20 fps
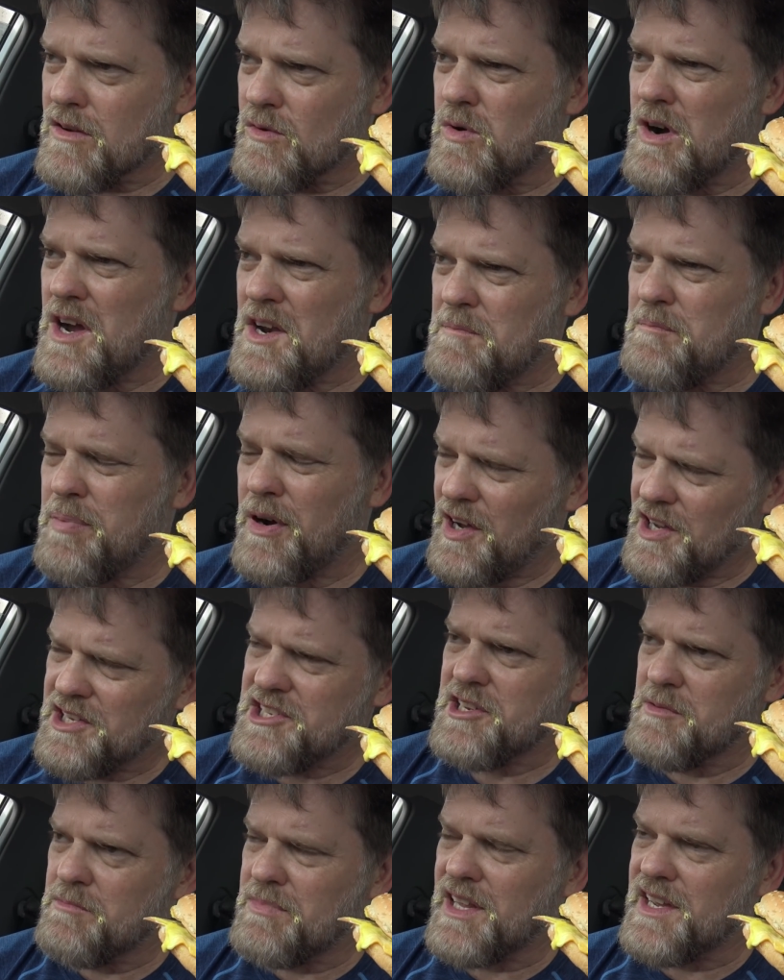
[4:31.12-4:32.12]
Quite
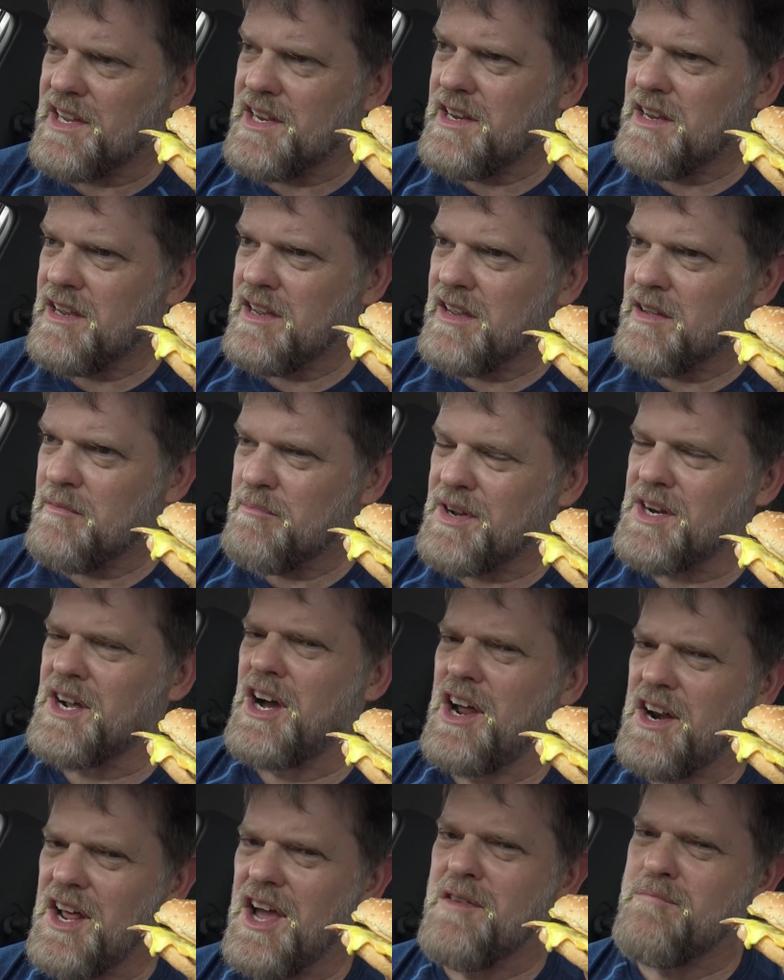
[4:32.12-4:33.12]
possibly, but
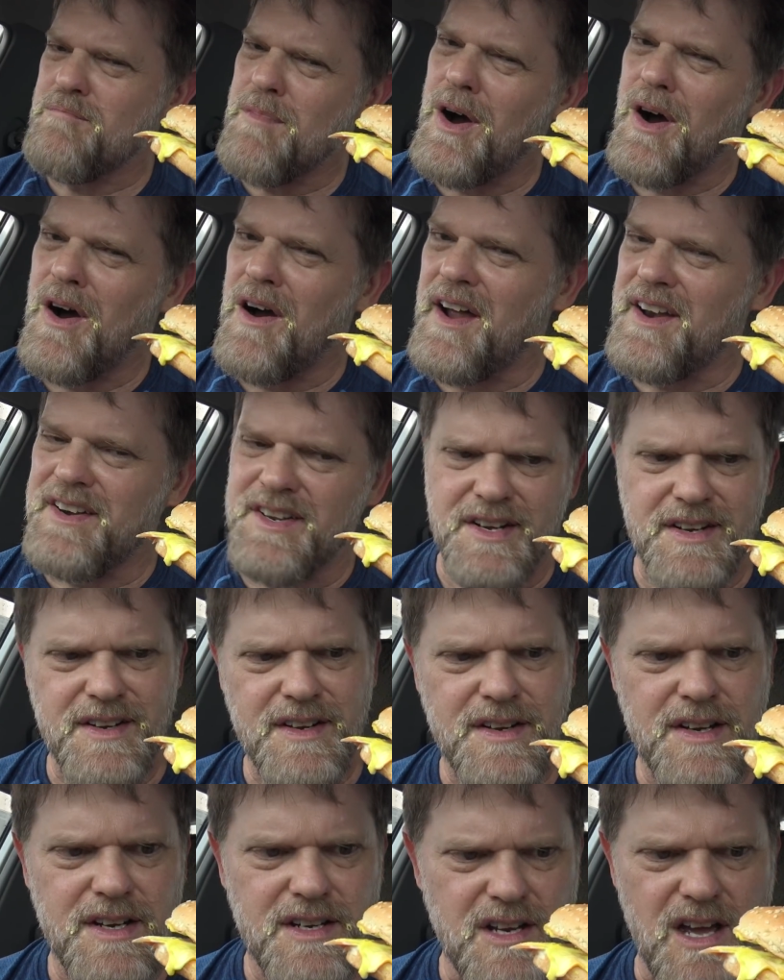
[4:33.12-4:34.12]
I don't mind.
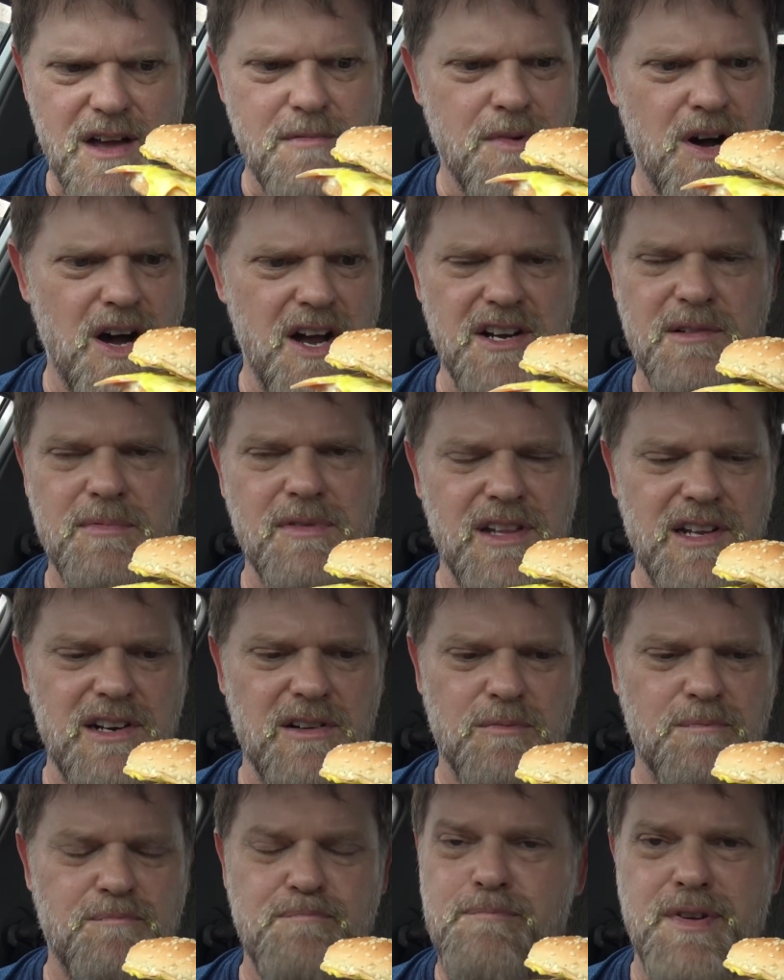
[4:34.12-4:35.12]
Don't mind a
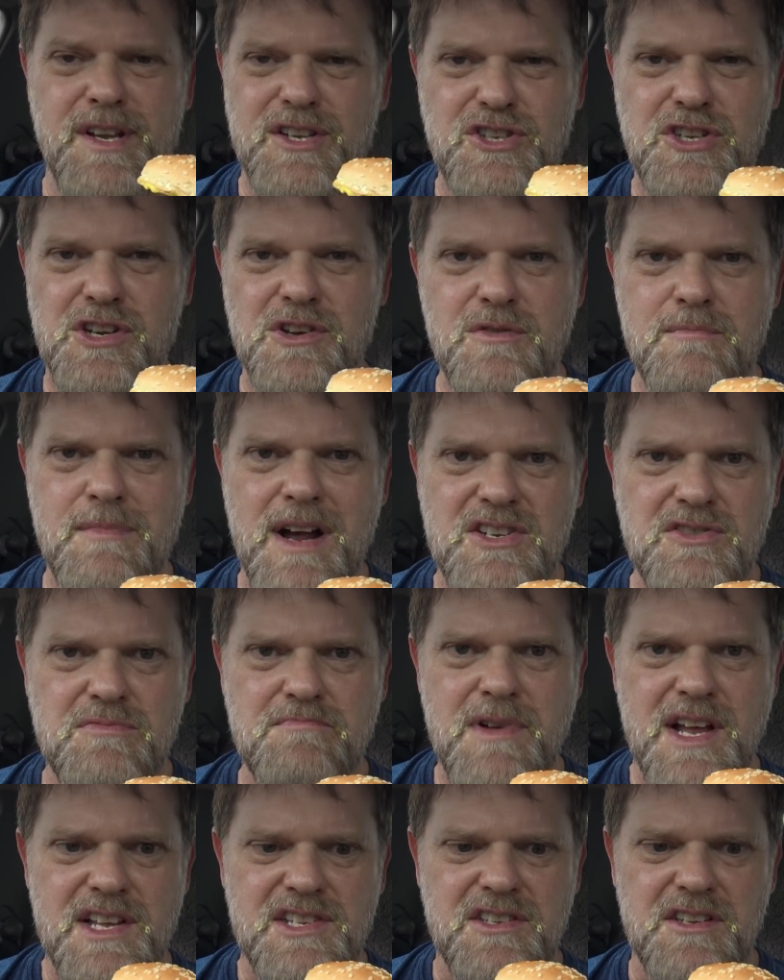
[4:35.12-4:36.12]
little bit too much
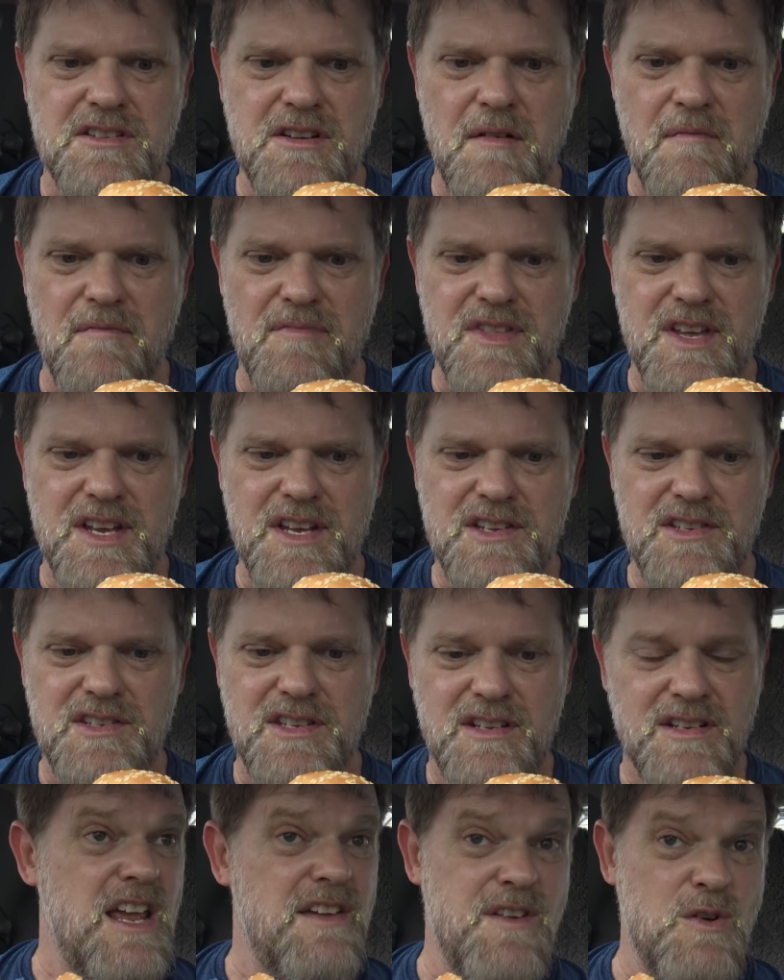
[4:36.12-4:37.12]
mustard on
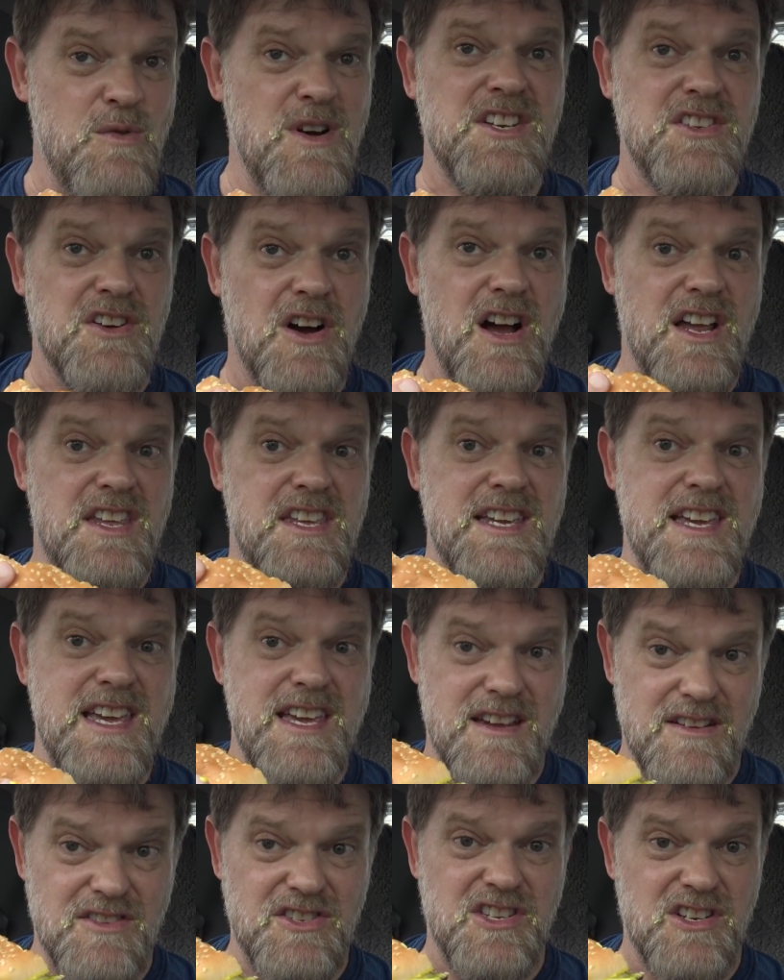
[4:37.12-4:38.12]
things. If you went to
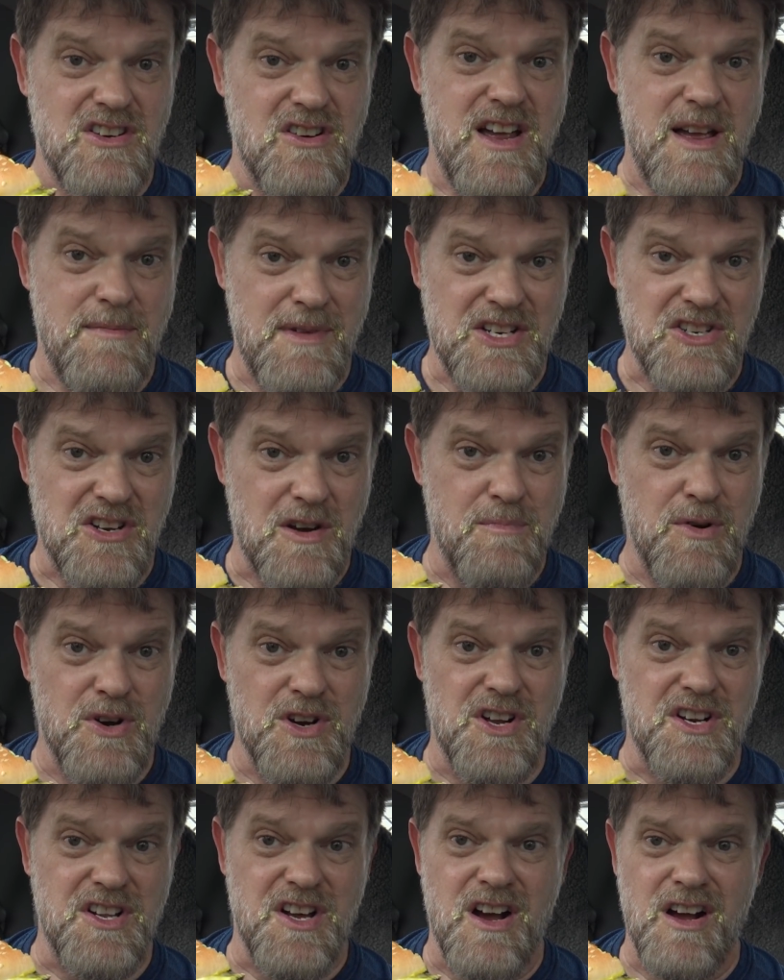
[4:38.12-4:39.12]
IKEA and saw how much I put
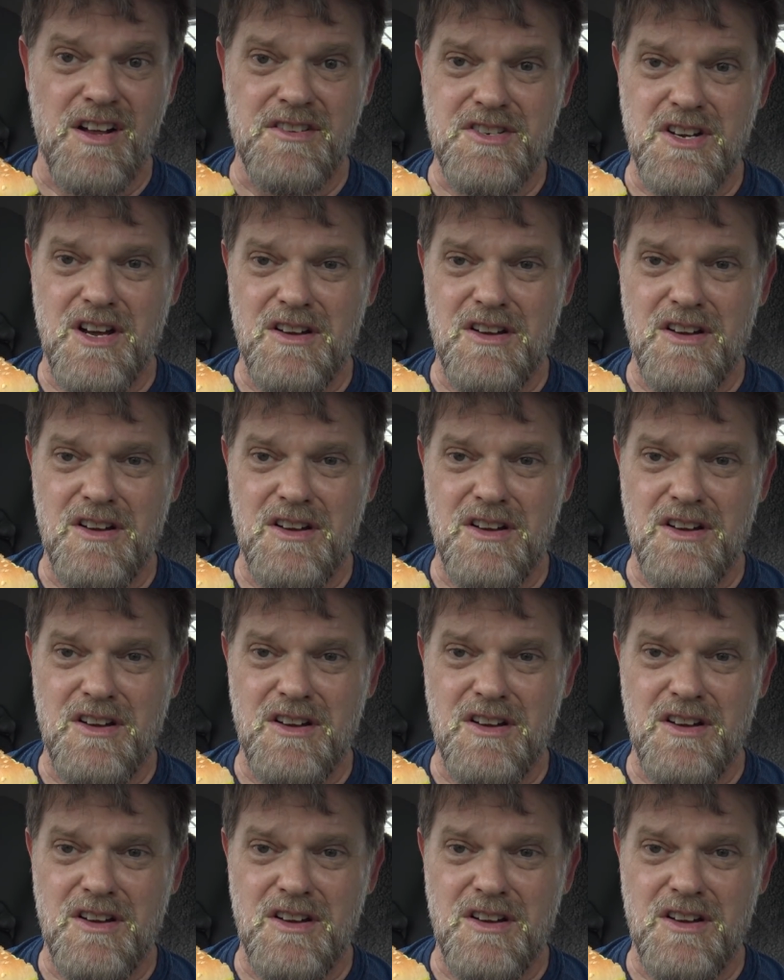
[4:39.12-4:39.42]
on a hot